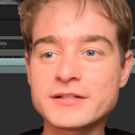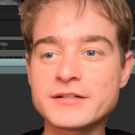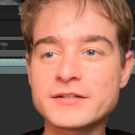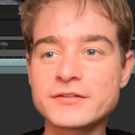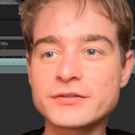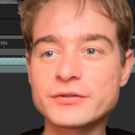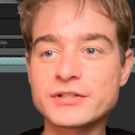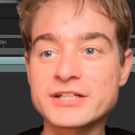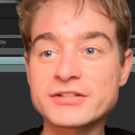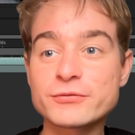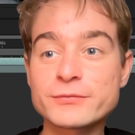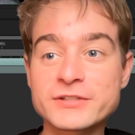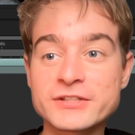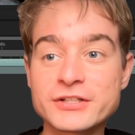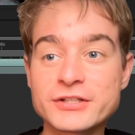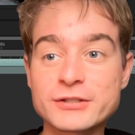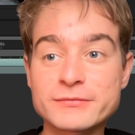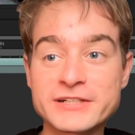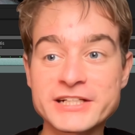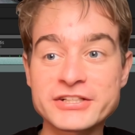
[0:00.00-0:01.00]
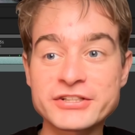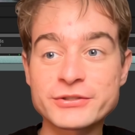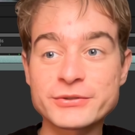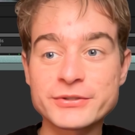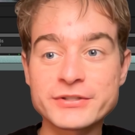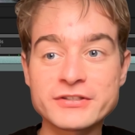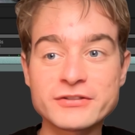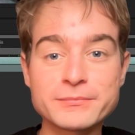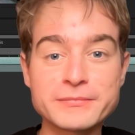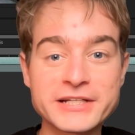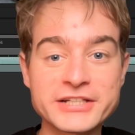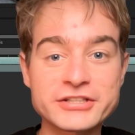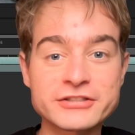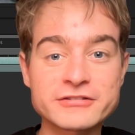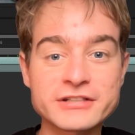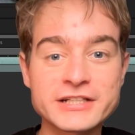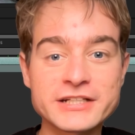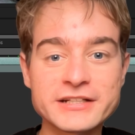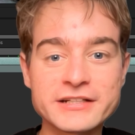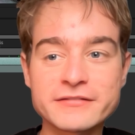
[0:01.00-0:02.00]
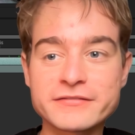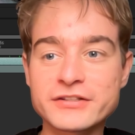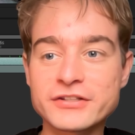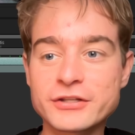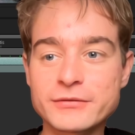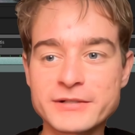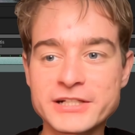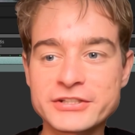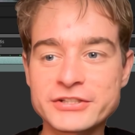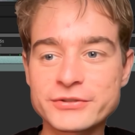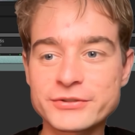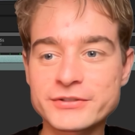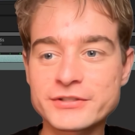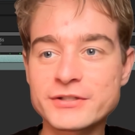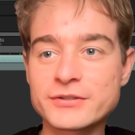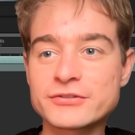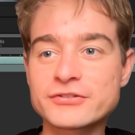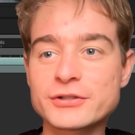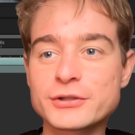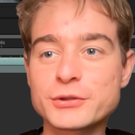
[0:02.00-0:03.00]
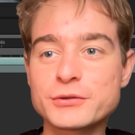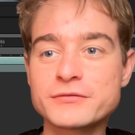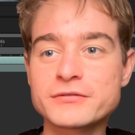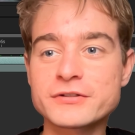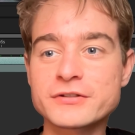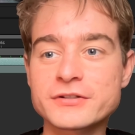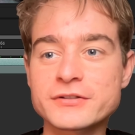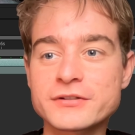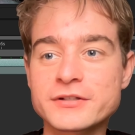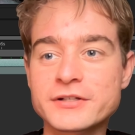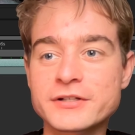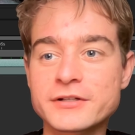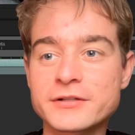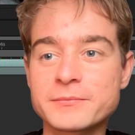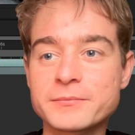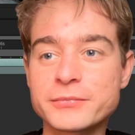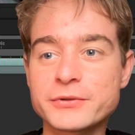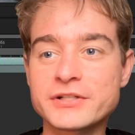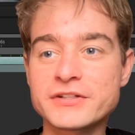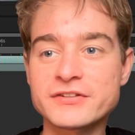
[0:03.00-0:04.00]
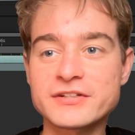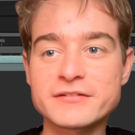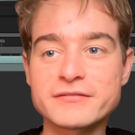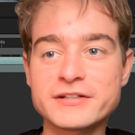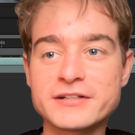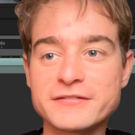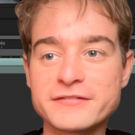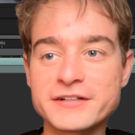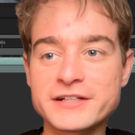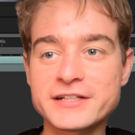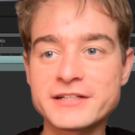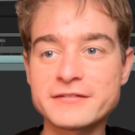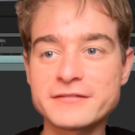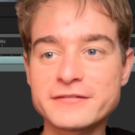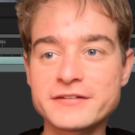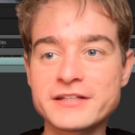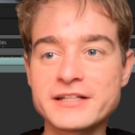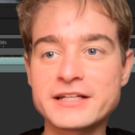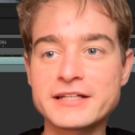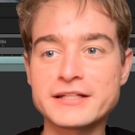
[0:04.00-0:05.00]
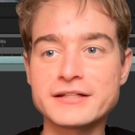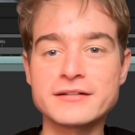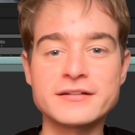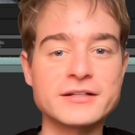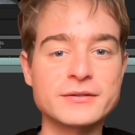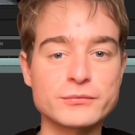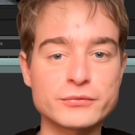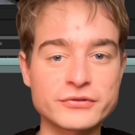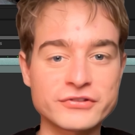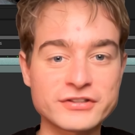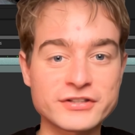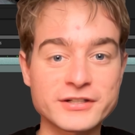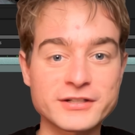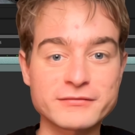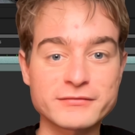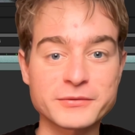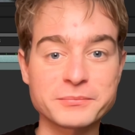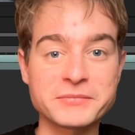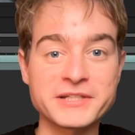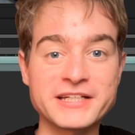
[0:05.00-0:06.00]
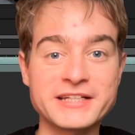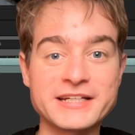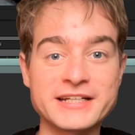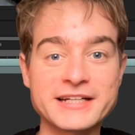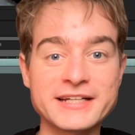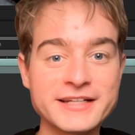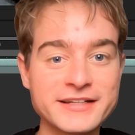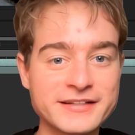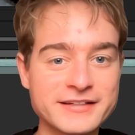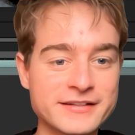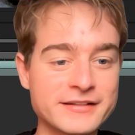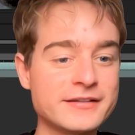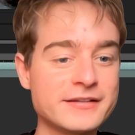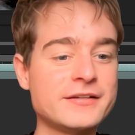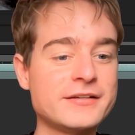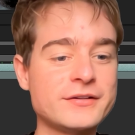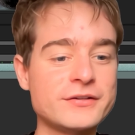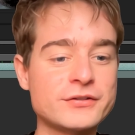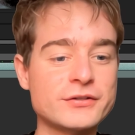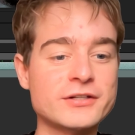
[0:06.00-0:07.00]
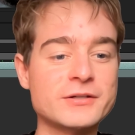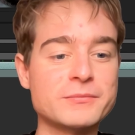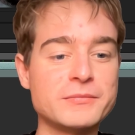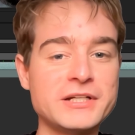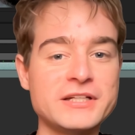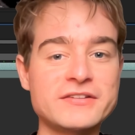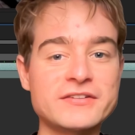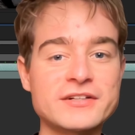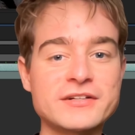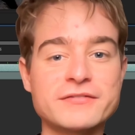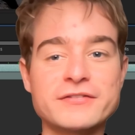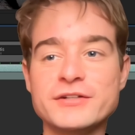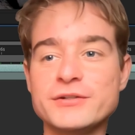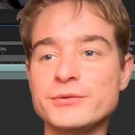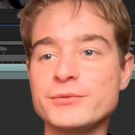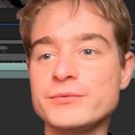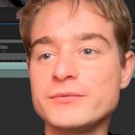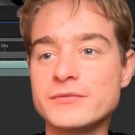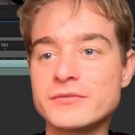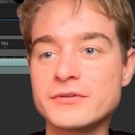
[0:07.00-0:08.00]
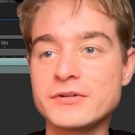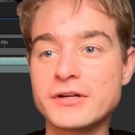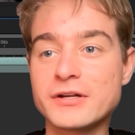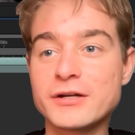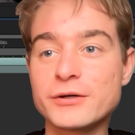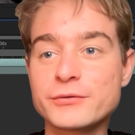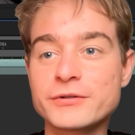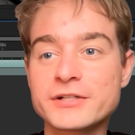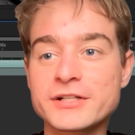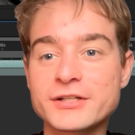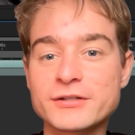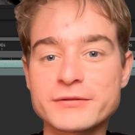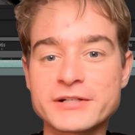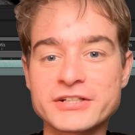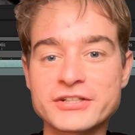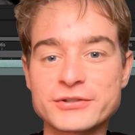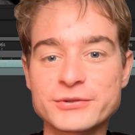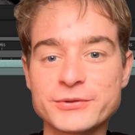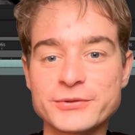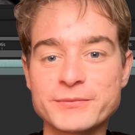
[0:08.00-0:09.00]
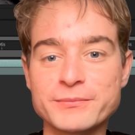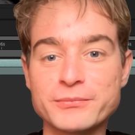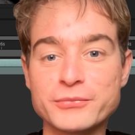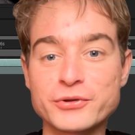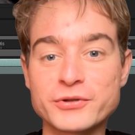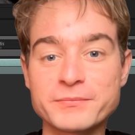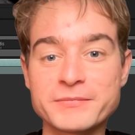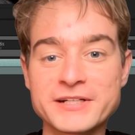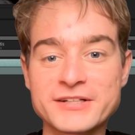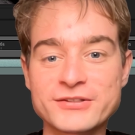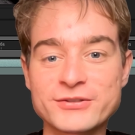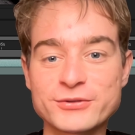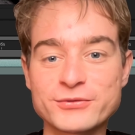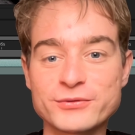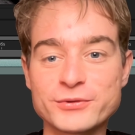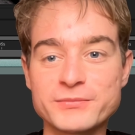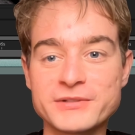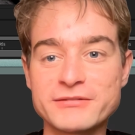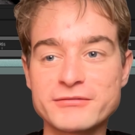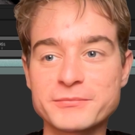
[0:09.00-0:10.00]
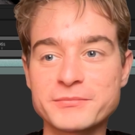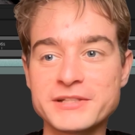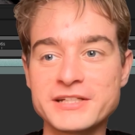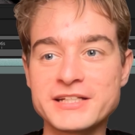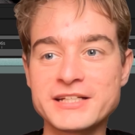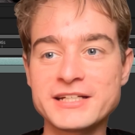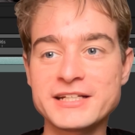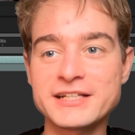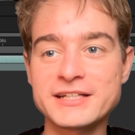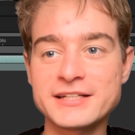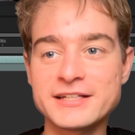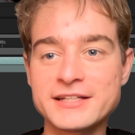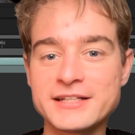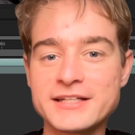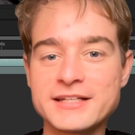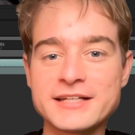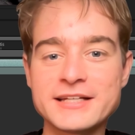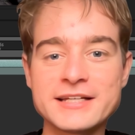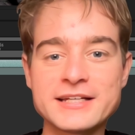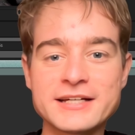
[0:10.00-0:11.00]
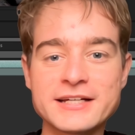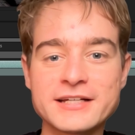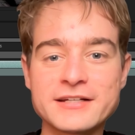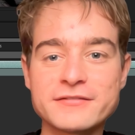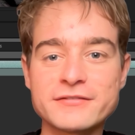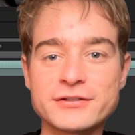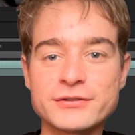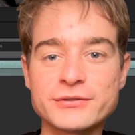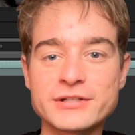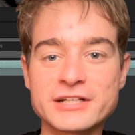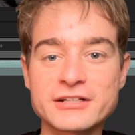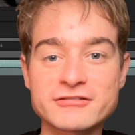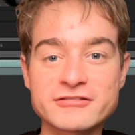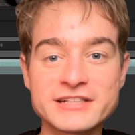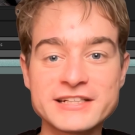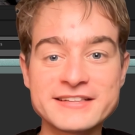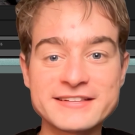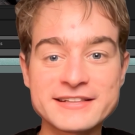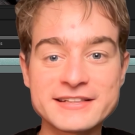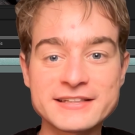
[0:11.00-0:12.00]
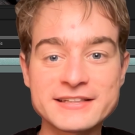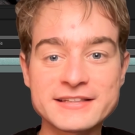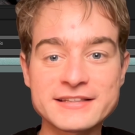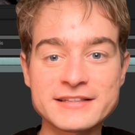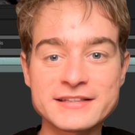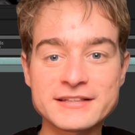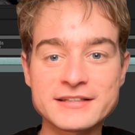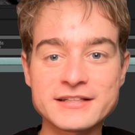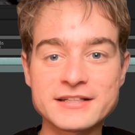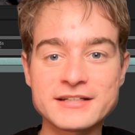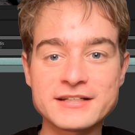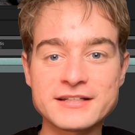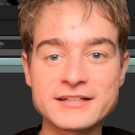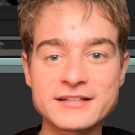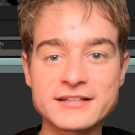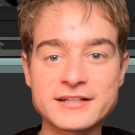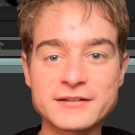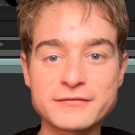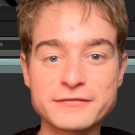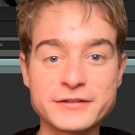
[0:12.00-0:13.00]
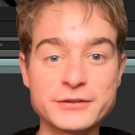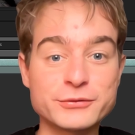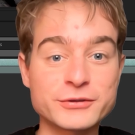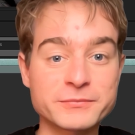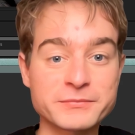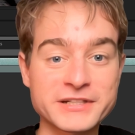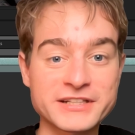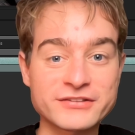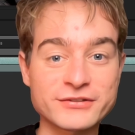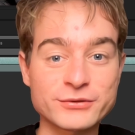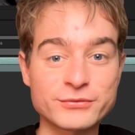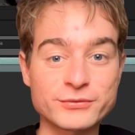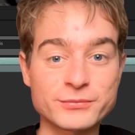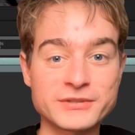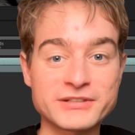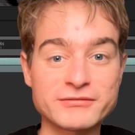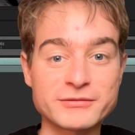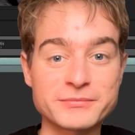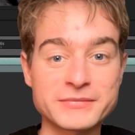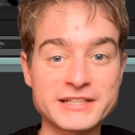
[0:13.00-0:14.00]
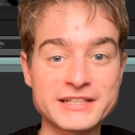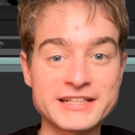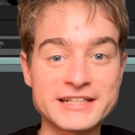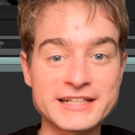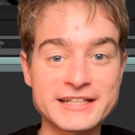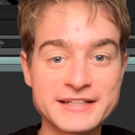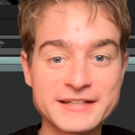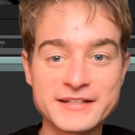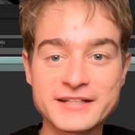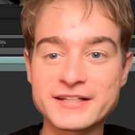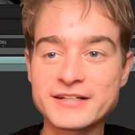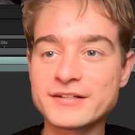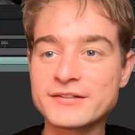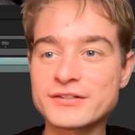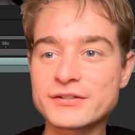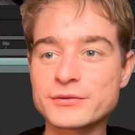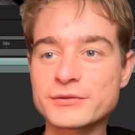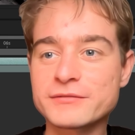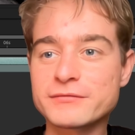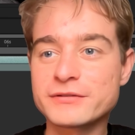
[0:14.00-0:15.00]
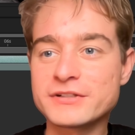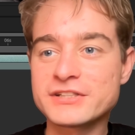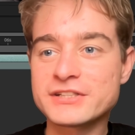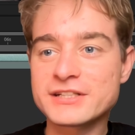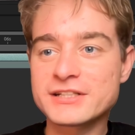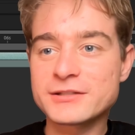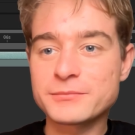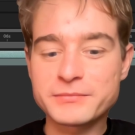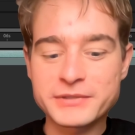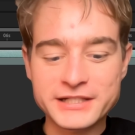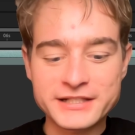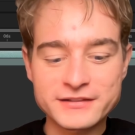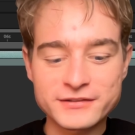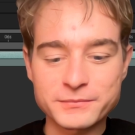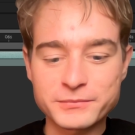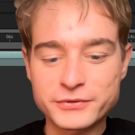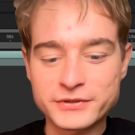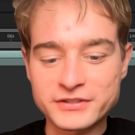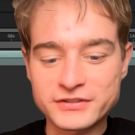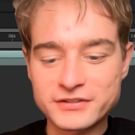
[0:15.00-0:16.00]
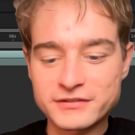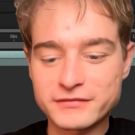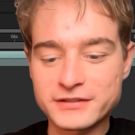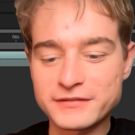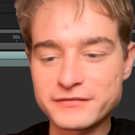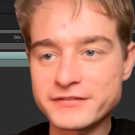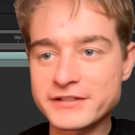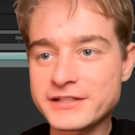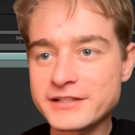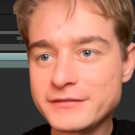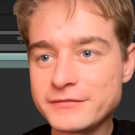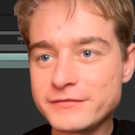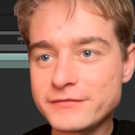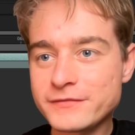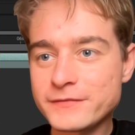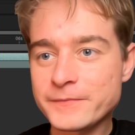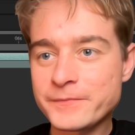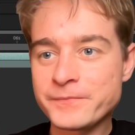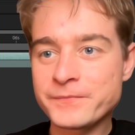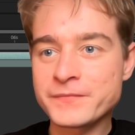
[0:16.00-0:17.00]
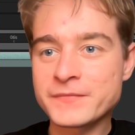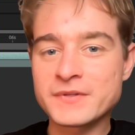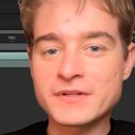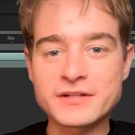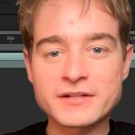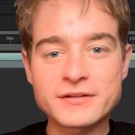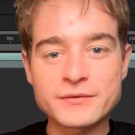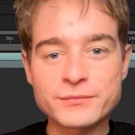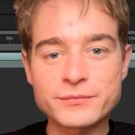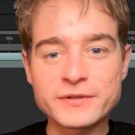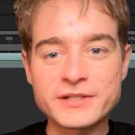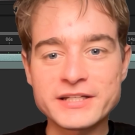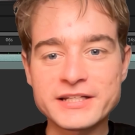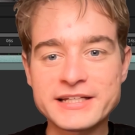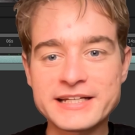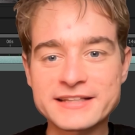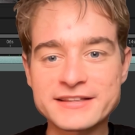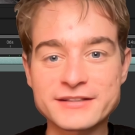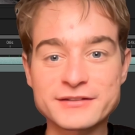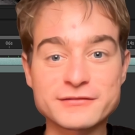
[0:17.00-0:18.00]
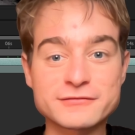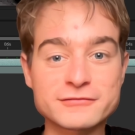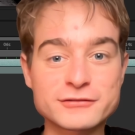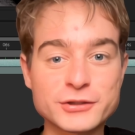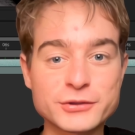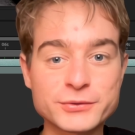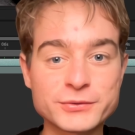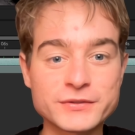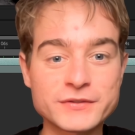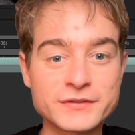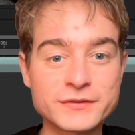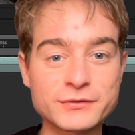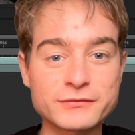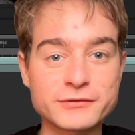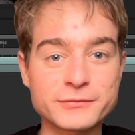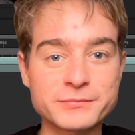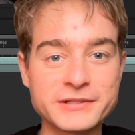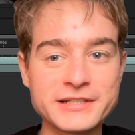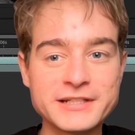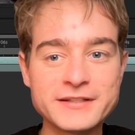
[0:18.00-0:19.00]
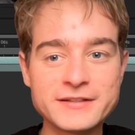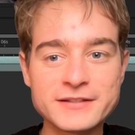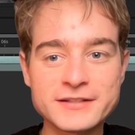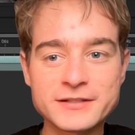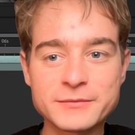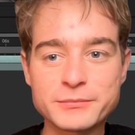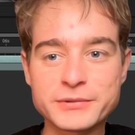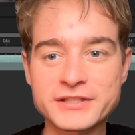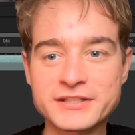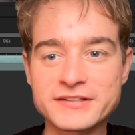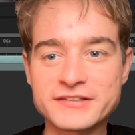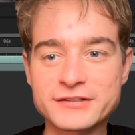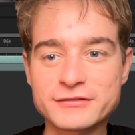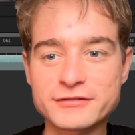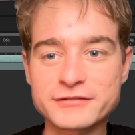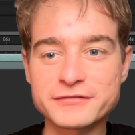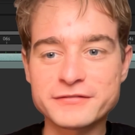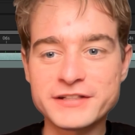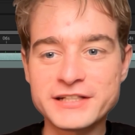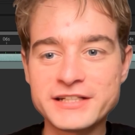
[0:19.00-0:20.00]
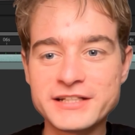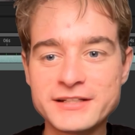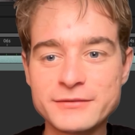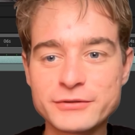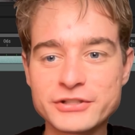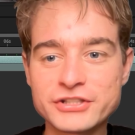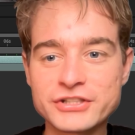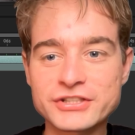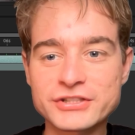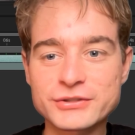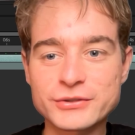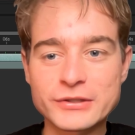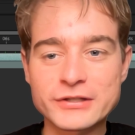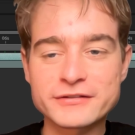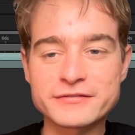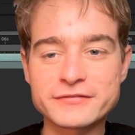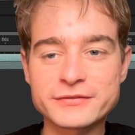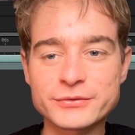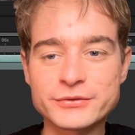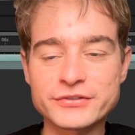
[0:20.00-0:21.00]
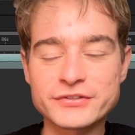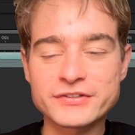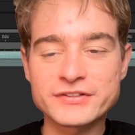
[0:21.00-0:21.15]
So that's what the threshold is measuring. If the threshold goes over 0.75, then it will start repeating. So that means if you lower the threshold, more pixels will be repeating, and if you increase it, then fewer pixels will be repeating. So if we set it back to 0.75, we get the road to repeat, but this graffiti, which is colorful,